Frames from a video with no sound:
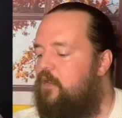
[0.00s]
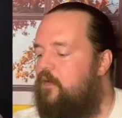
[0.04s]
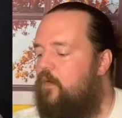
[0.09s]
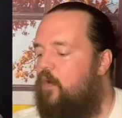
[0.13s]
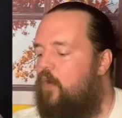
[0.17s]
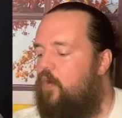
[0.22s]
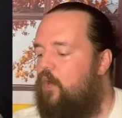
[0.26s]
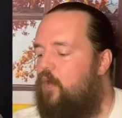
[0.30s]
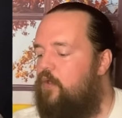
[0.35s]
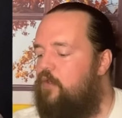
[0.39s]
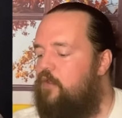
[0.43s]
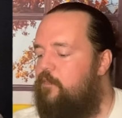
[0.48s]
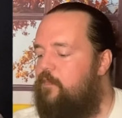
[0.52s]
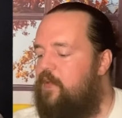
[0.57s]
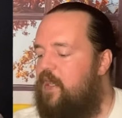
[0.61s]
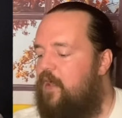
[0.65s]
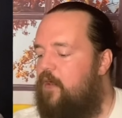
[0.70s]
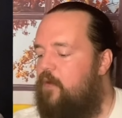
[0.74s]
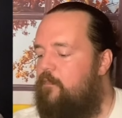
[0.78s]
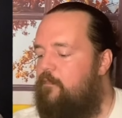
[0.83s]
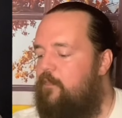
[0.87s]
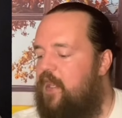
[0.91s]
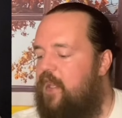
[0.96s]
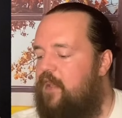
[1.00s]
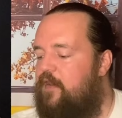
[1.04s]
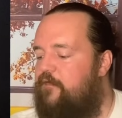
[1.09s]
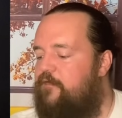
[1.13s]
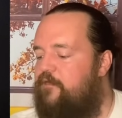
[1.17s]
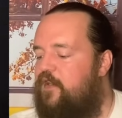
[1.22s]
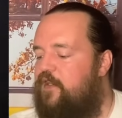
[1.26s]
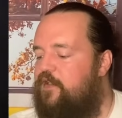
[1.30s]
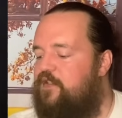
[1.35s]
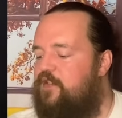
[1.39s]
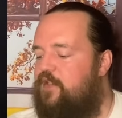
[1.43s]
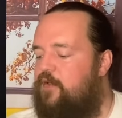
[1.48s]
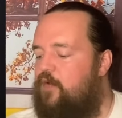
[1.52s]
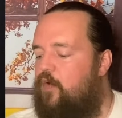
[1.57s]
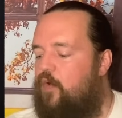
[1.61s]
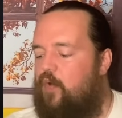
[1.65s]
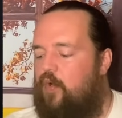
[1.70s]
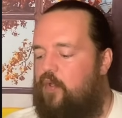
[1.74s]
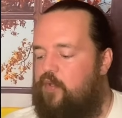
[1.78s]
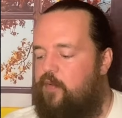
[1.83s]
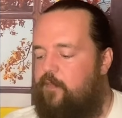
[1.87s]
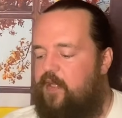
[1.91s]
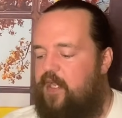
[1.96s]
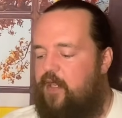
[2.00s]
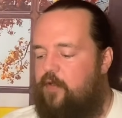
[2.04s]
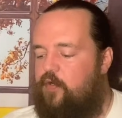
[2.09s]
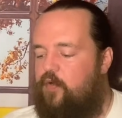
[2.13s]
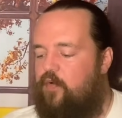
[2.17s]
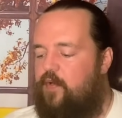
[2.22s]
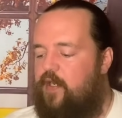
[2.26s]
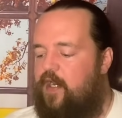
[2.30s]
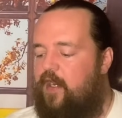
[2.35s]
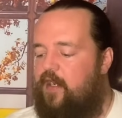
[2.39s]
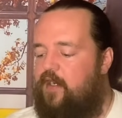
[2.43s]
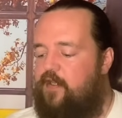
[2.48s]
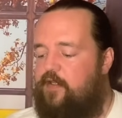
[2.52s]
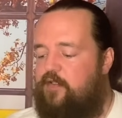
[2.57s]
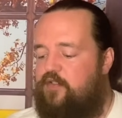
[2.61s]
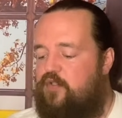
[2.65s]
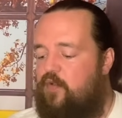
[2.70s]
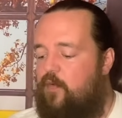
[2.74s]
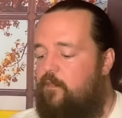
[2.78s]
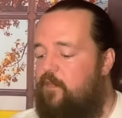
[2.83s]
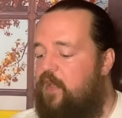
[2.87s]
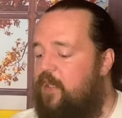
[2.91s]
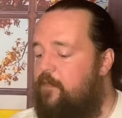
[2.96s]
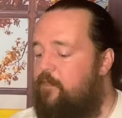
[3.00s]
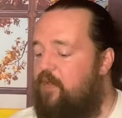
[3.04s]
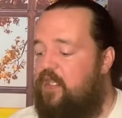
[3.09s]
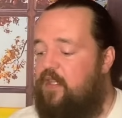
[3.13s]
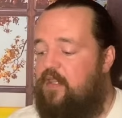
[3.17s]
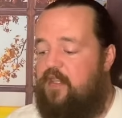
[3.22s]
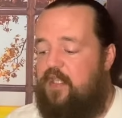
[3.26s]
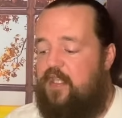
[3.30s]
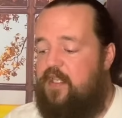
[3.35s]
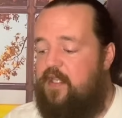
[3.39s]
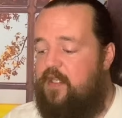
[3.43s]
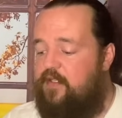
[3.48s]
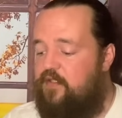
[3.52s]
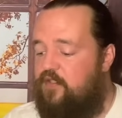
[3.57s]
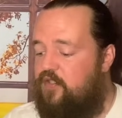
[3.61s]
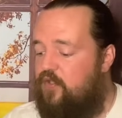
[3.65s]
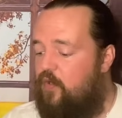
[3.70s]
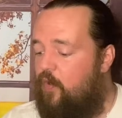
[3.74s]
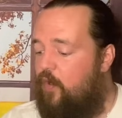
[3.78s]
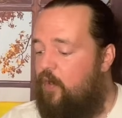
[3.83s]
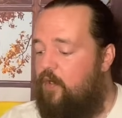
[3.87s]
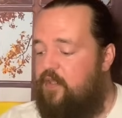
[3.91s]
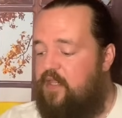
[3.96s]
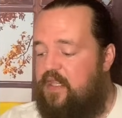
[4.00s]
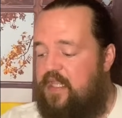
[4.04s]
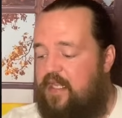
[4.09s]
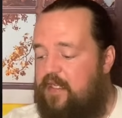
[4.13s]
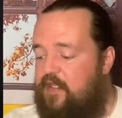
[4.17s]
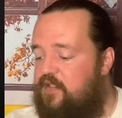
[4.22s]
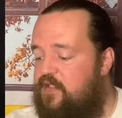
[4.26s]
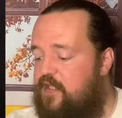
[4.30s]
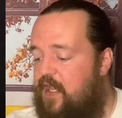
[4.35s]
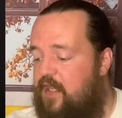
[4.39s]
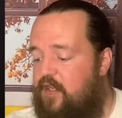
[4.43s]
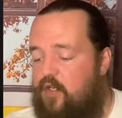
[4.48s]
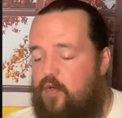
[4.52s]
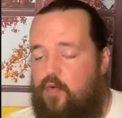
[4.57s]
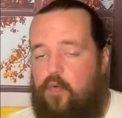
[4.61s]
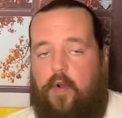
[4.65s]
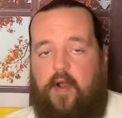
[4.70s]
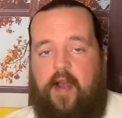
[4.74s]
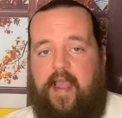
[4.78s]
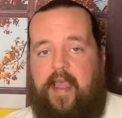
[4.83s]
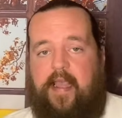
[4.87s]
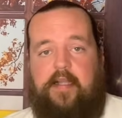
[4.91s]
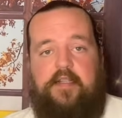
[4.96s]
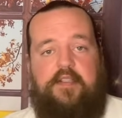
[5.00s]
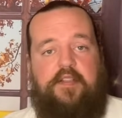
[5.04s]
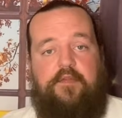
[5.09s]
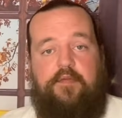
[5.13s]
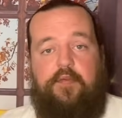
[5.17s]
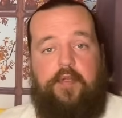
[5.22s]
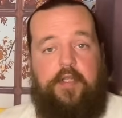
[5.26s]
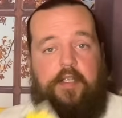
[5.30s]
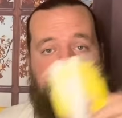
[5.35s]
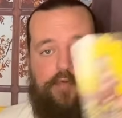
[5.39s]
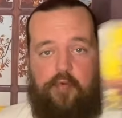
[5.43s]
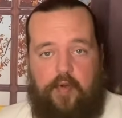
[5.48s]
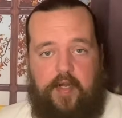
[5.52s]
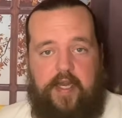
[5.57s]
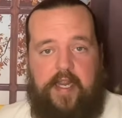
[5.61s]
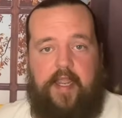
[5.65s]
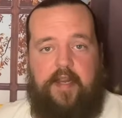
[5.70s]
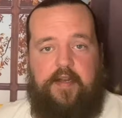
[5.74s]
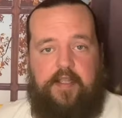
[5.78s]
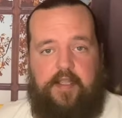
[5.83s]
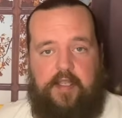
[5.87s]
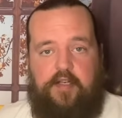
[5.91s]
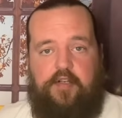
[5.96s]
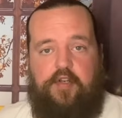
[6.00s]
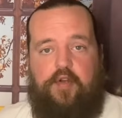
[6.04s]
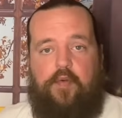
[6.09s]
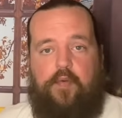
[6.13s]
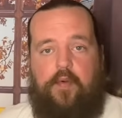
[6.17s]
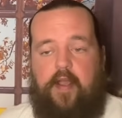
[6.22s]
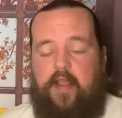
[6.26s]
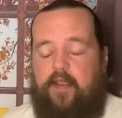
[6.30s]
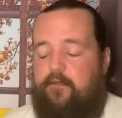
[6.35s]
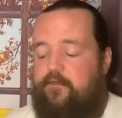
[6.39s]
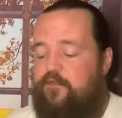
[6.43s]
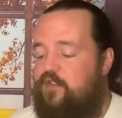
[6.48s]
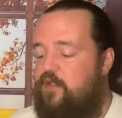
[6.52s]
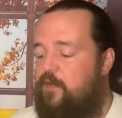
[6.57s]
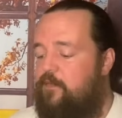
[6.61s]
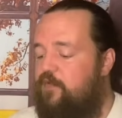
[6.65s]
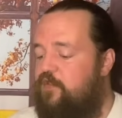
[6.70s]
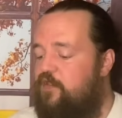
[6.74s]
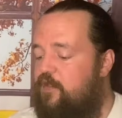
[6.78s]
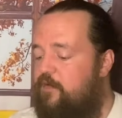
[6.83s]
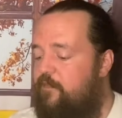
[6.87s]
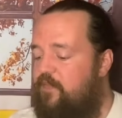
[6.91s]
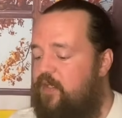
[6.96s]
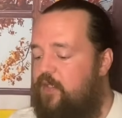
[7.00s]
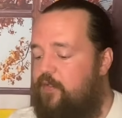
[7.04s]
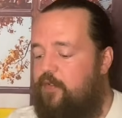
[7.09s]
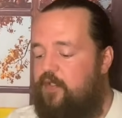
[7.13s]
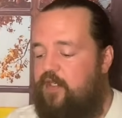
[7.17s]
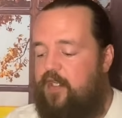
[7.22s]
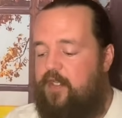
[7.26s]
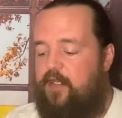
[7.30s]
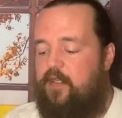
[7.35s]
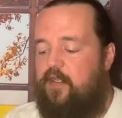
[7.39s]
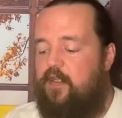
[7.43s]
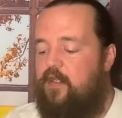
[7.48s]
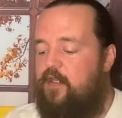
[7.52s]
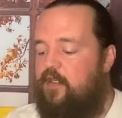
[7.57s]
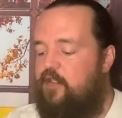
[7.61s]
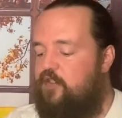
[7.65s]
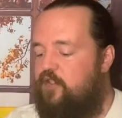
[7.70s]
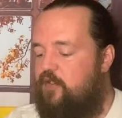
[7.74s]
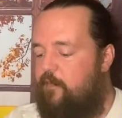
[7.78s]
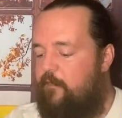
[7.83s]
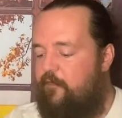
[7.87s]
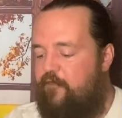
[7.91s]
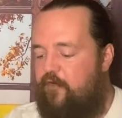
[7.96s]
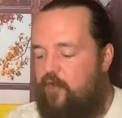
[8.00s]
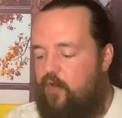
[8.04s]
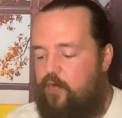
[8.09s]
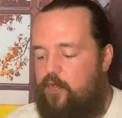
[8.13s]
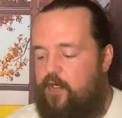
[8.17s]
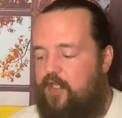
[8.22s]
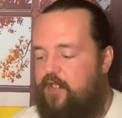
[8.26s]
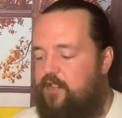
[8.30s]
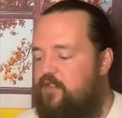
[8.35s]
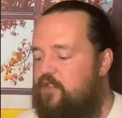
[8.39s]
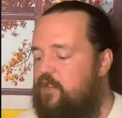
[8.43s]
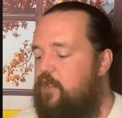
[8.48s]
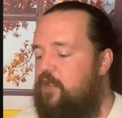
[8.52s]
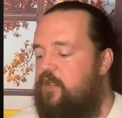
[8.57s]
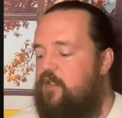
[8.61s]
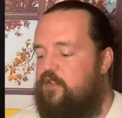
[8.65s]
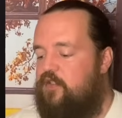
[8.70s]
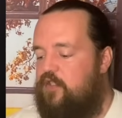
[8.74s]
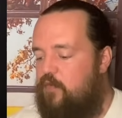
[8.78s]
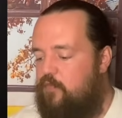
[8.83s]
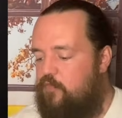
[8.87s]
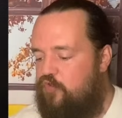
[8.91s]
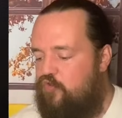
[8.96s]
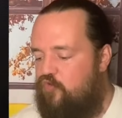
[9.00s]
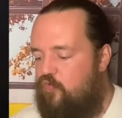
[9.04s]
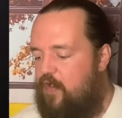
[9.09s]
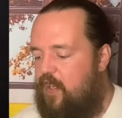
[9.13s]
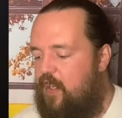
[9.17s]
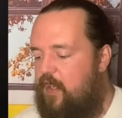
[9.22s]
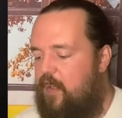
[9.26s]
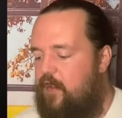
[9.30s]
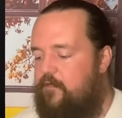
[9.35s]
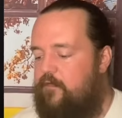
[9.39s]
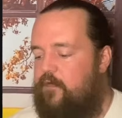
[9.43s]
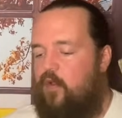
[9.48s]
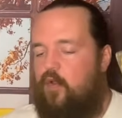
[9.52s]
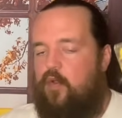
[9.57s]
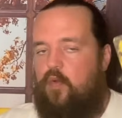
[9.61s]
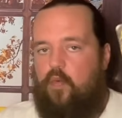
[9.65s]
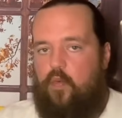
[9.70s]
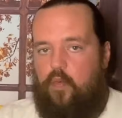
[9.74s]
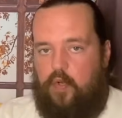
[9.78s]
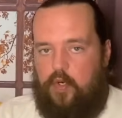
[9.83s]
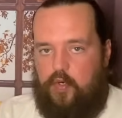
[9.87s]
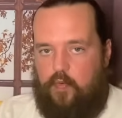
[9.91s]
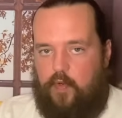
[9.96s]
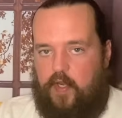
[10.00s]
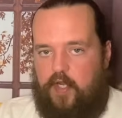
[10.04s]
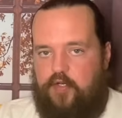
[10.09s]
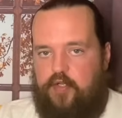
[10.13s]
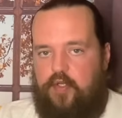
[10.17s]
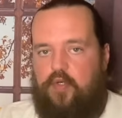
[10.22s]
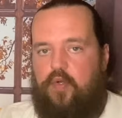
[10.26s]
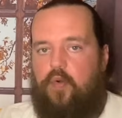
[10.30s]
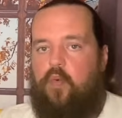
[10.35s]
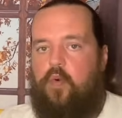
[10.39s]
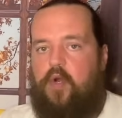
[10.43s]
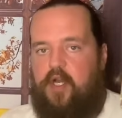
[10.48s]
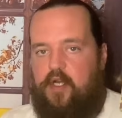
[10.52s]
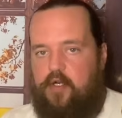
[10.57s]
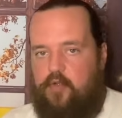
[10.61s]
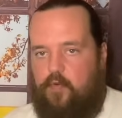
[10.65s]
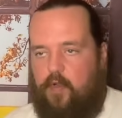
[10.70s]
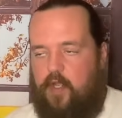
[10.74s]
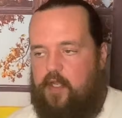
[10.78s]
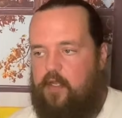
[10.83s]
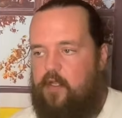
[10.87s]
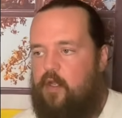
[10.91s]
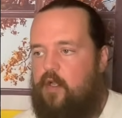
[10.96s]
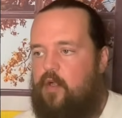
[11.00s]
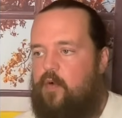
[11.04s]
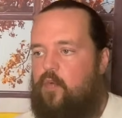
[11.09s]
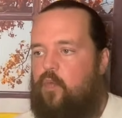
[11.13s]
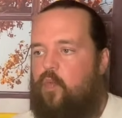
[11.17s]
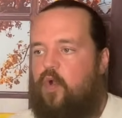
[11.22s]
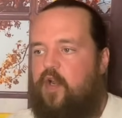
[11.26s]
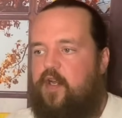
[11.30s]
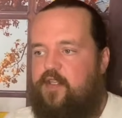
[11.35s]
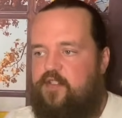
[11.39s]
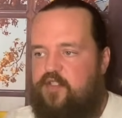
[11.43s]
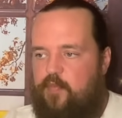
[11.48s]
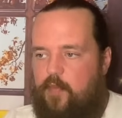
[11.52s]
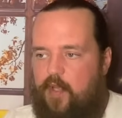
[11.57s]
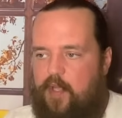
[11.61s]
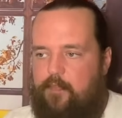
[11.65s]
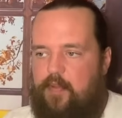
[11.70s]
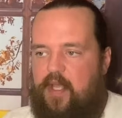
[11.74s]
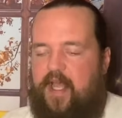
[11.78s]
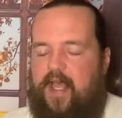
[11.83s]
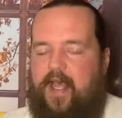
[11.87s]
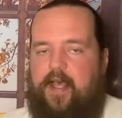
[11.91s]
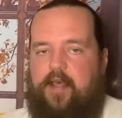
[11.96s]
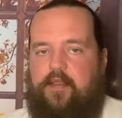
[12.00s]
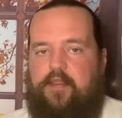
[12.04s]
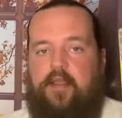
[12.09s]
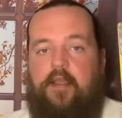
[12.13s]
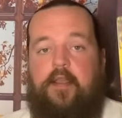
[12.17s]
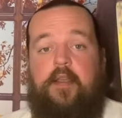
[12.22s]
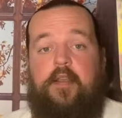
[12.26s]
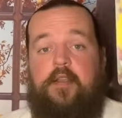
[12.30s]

All about manifesting, all about creating. So maybe these are things that you are actively creating in your life. Some stability, some focus, some drive. What do I do? Where do I go? What is my path?